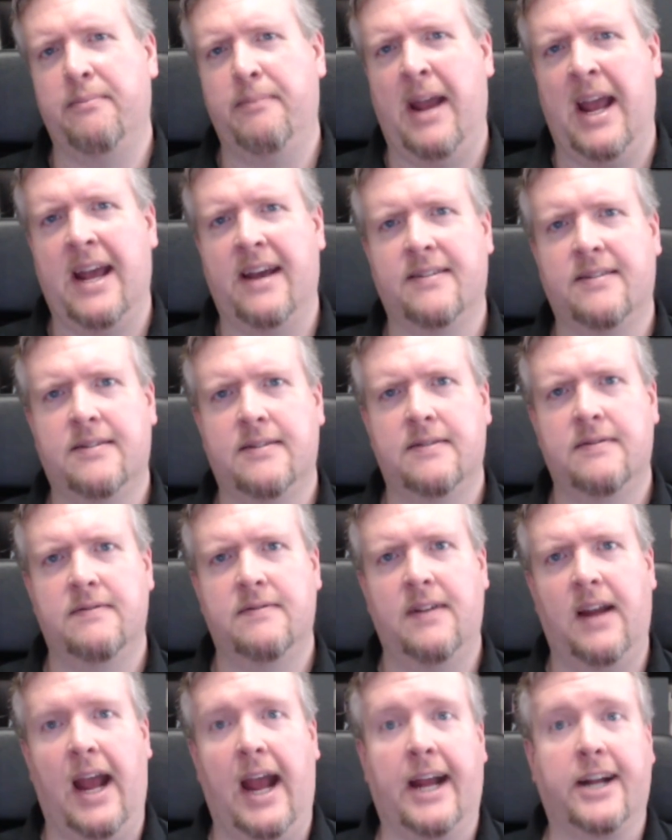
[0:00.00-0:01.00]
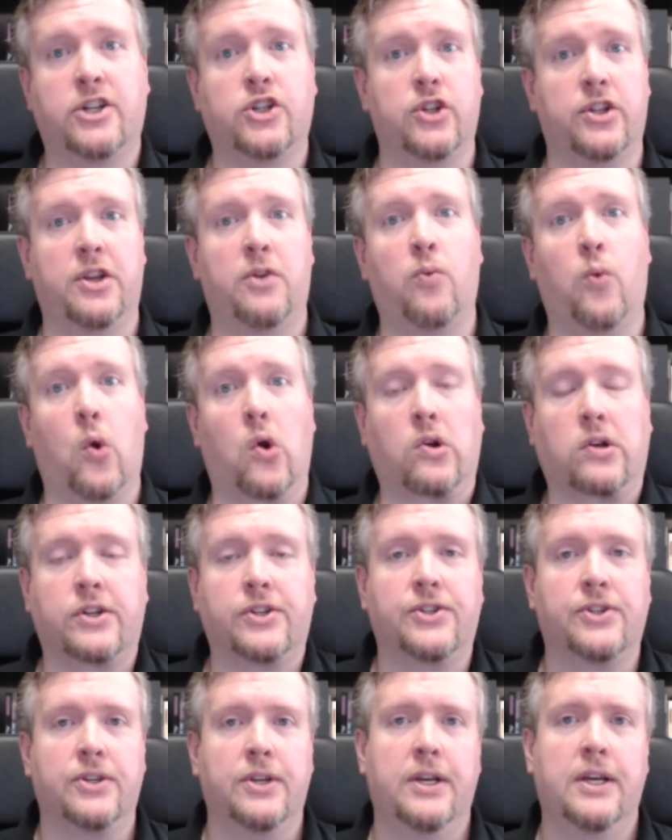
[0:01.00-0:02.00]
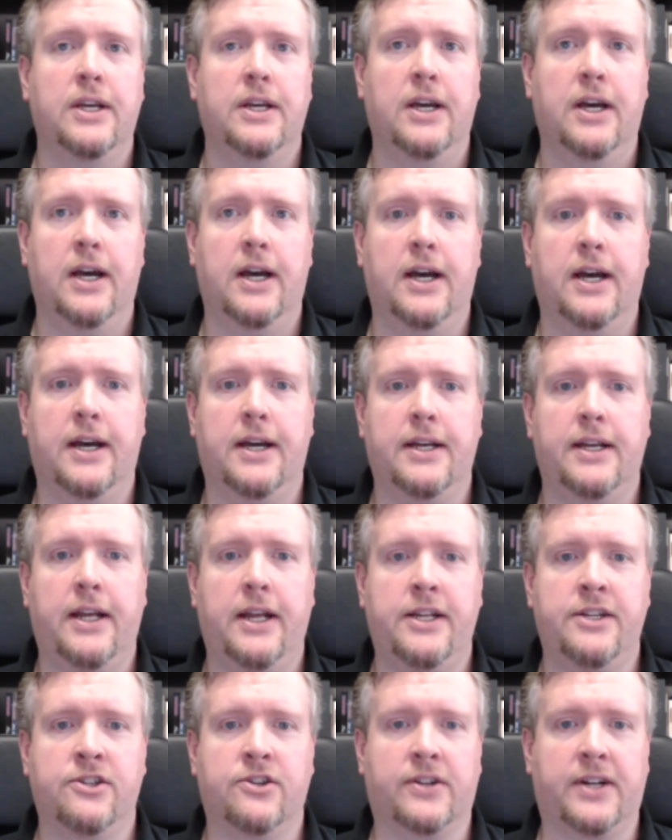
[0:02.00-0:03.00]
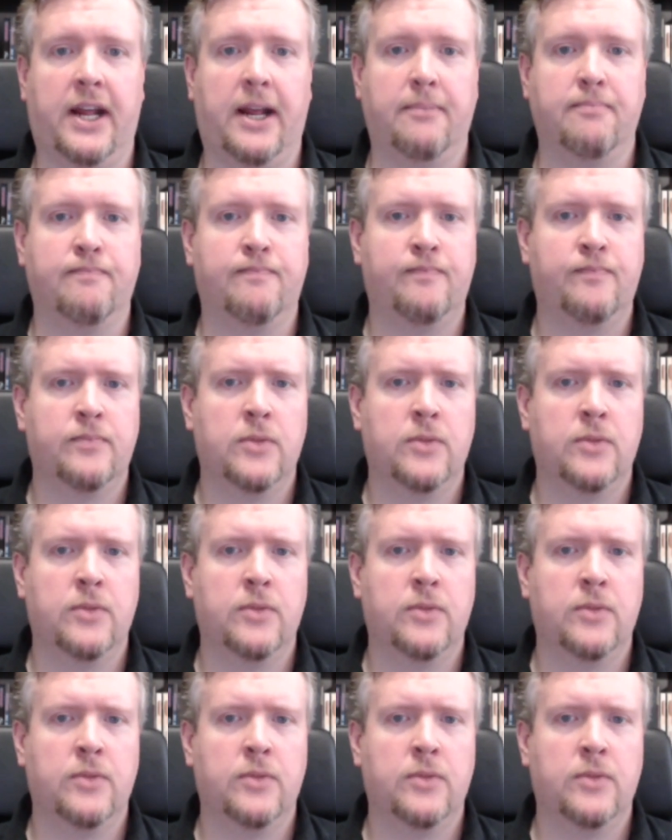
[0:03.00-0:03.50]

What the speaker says: math actually works in your game.